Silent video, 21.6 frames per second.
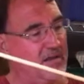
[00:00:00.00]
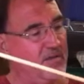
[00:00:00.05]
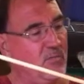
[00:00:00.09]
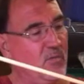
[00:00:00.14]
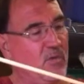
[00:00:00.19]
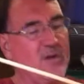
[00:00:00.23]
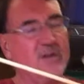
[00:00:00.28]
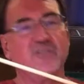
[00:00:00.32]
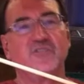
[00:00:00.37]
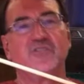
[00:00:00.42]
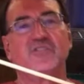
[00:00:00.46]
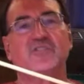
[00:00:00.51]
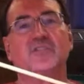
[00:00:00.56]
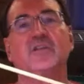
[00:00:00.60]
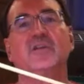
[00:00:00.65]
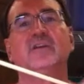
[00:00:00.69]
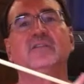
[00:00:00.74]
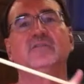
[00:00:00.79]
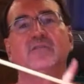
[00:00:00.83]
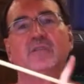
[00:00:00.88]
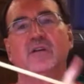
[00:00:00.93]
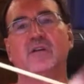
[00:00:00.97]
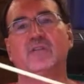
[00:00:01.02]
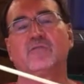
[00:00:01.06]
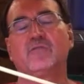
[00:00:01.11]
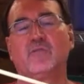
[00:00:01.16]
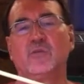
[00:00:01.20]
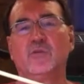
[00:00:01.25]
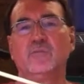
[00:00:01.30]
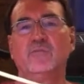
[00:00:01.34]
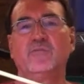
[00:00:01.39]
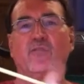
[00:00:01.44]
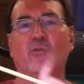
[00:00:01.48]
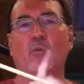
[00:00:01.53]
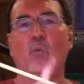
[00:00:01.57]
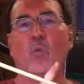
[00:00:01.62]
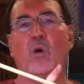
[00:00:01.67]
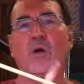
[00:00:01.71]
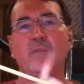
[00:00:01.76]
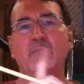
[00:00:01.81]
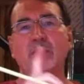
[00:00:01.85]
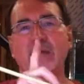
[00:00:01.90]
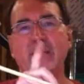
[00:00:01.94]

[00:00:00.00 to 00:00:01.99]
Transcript: You want to just leave enough room for one,